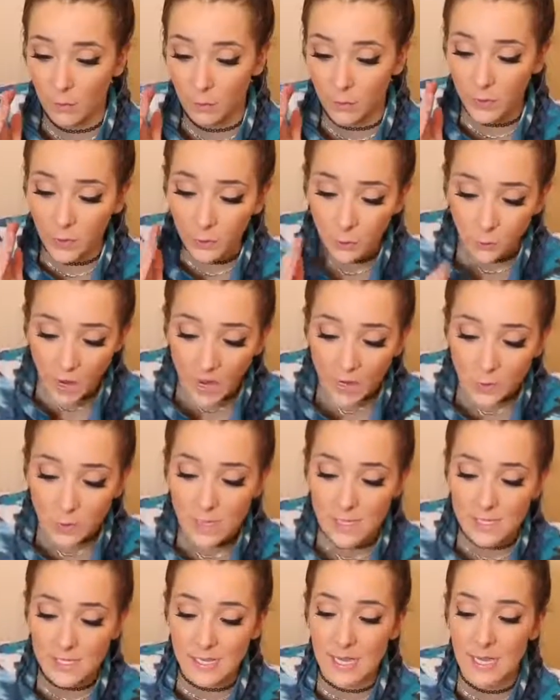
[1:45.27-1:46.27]
The
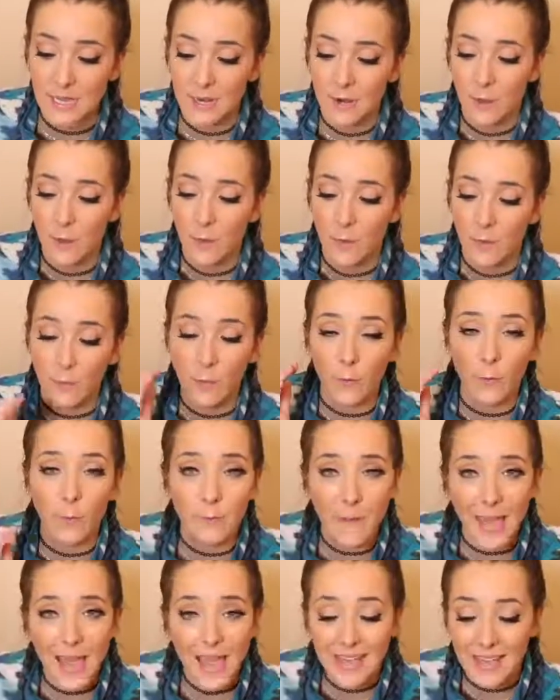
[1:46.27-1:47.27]
prerequisite for
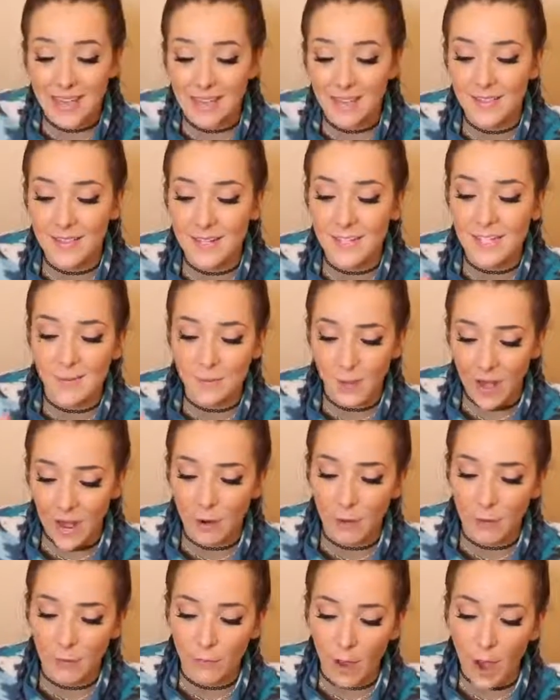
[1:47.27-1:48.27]
making this
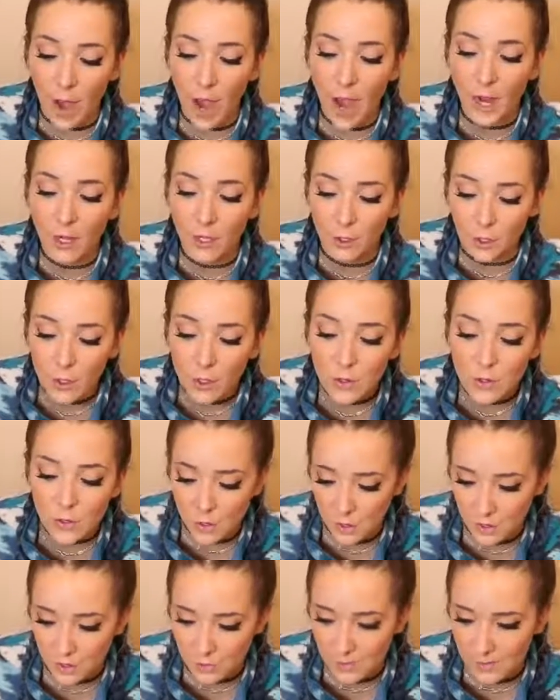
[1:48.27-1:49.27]
pair of hot glue
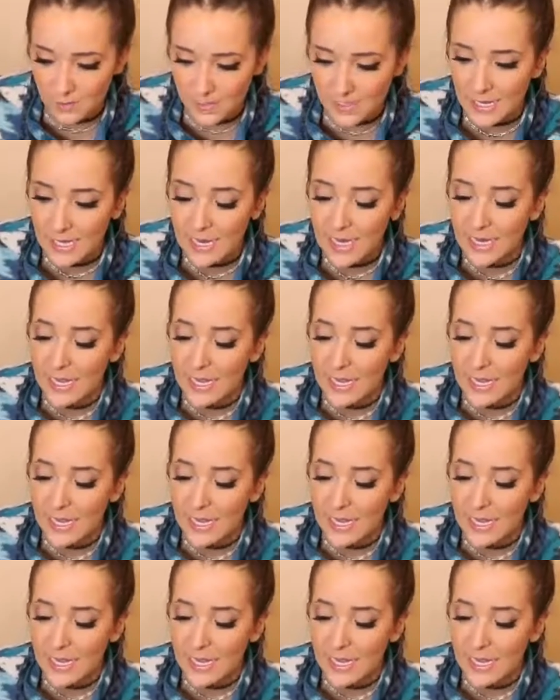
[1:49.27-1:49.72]
shoes